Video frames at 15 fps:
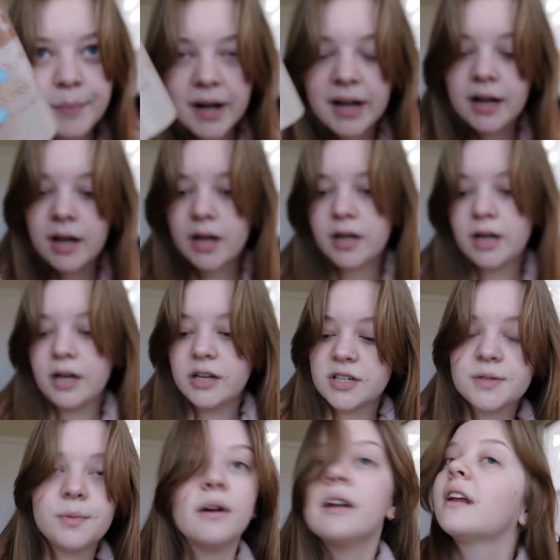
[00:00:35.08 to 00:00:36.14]
but I
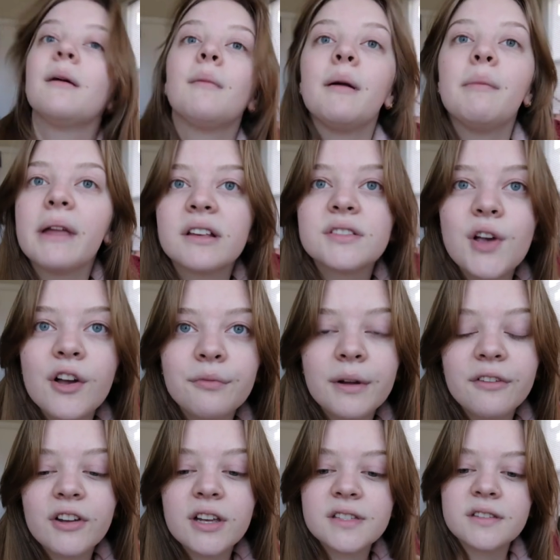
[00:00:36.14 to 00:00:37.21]
just wanted to get my bangs off my
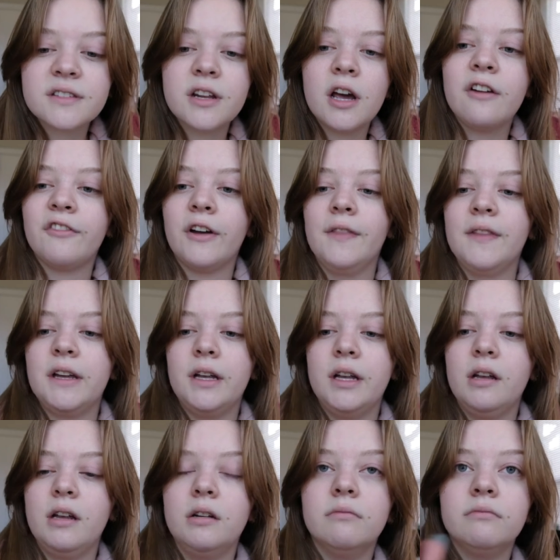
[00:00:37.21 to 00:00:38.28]
face and stuff, and
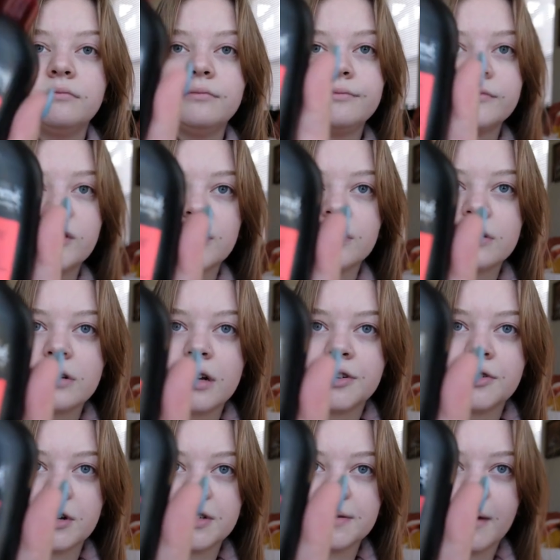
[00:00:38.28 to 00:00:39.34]
then just a
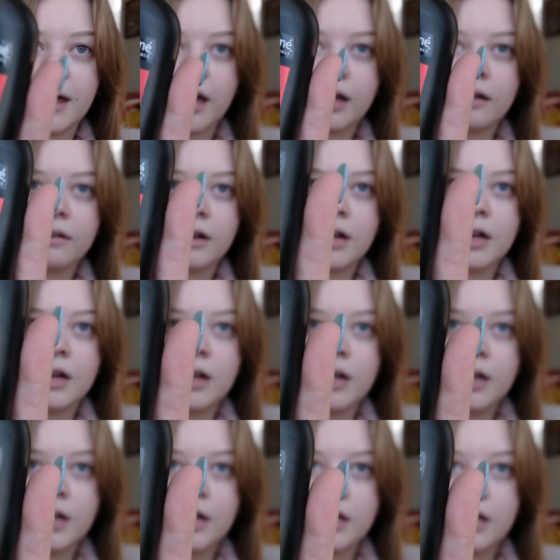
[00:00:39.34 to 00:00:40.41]
Tresemme
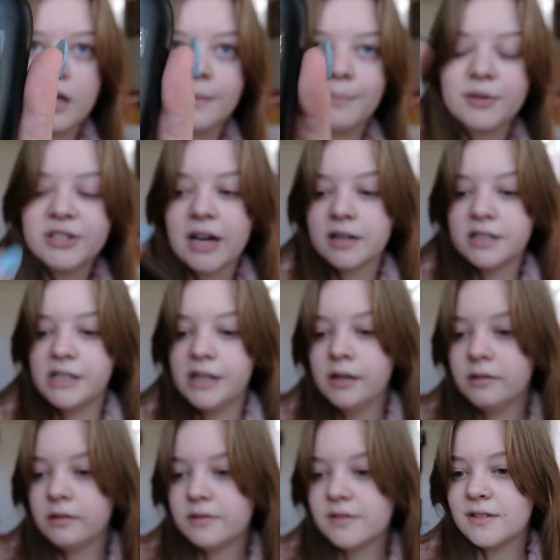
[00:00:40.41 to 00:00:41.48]
heat
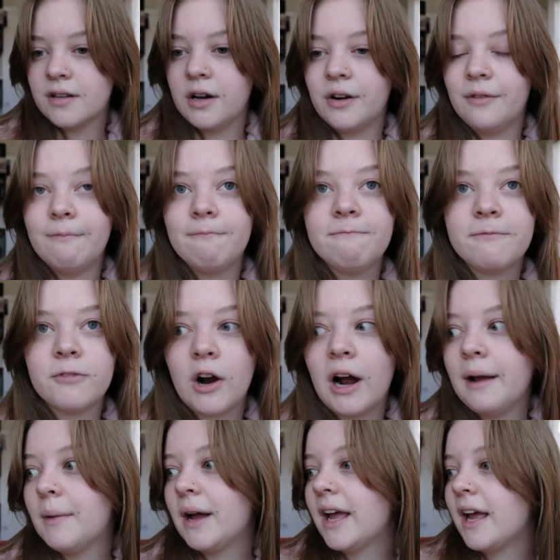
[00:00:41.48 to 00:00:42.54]
protectant so I don't fry
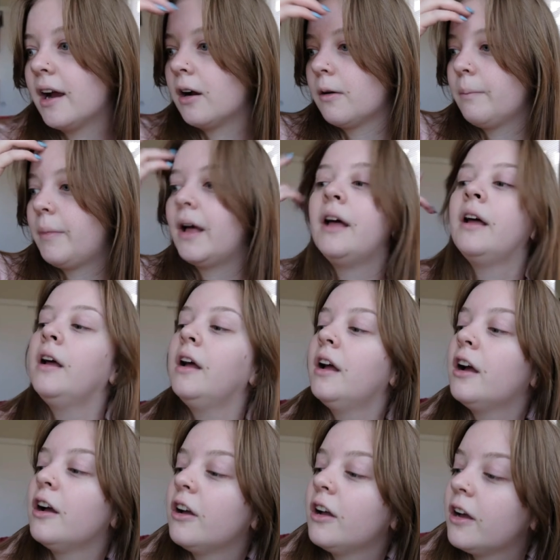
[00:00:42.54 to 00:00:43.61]
my hair, but
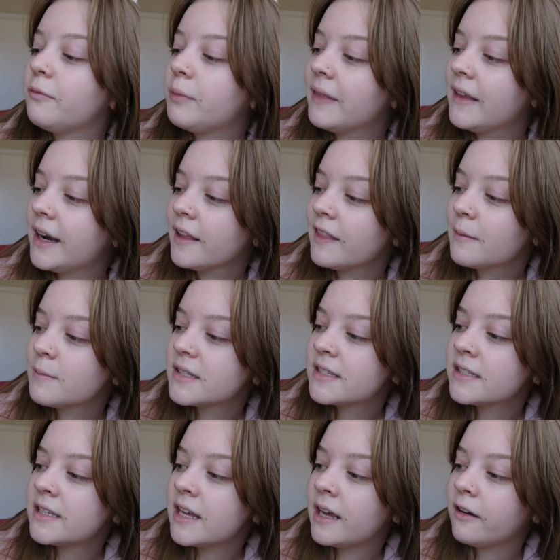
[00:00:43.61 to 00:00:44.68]
been letting them
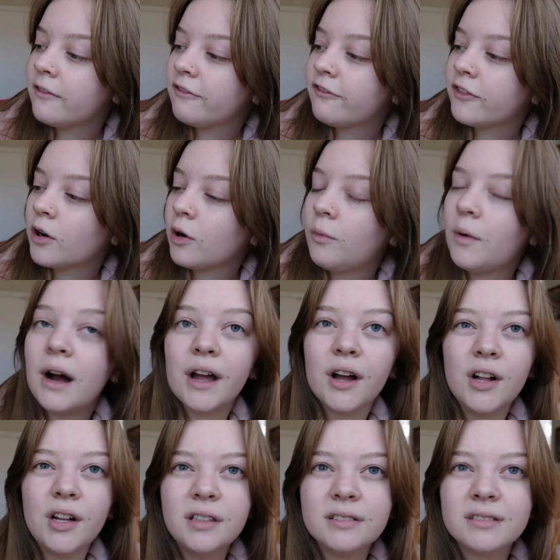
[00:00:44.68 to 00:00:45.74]
sit for a
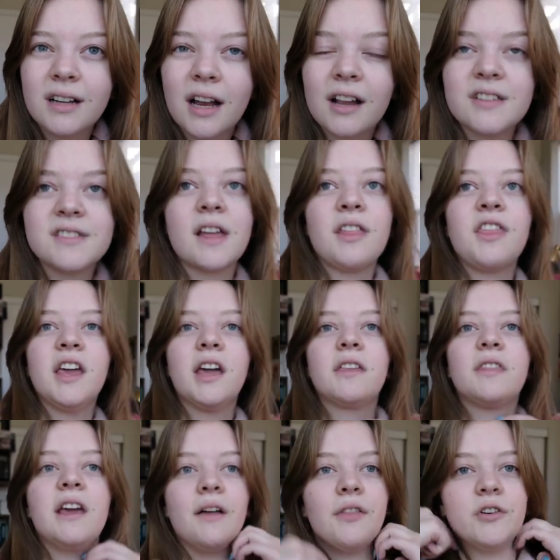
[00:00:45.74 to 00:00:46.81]
while because I think
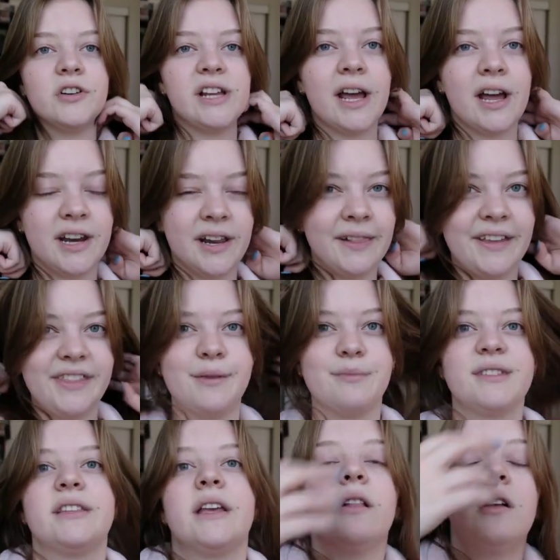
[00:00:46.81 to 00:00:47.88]
the other day I didn't let them
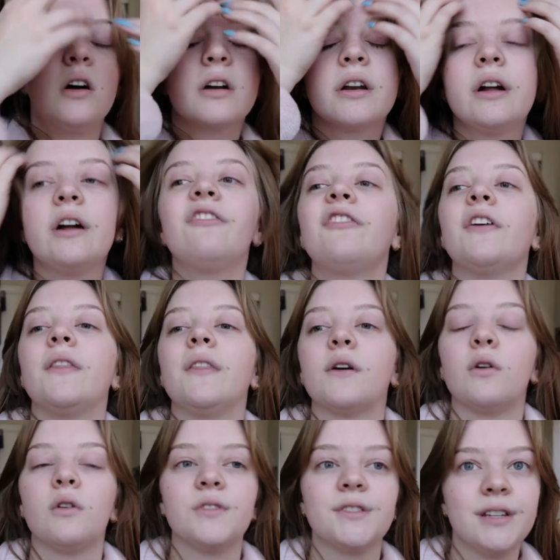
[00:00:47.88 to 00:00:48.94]
sit long enough and the
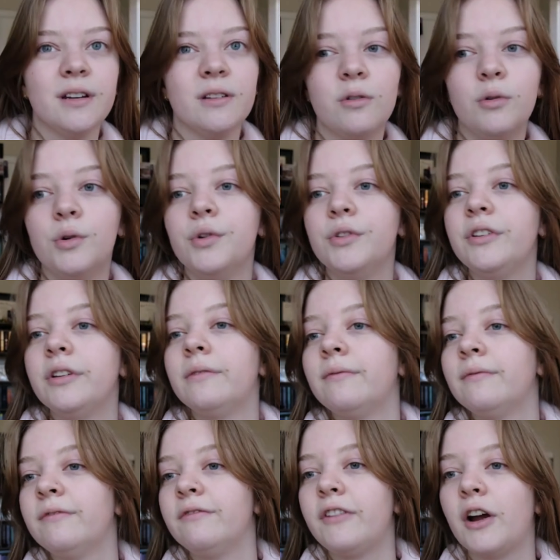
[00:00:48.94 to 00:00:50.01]
curls didn't hold
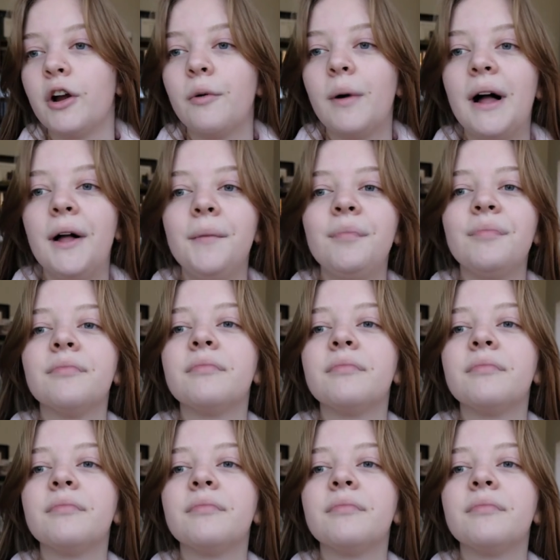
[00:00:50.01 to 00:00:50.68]
very well.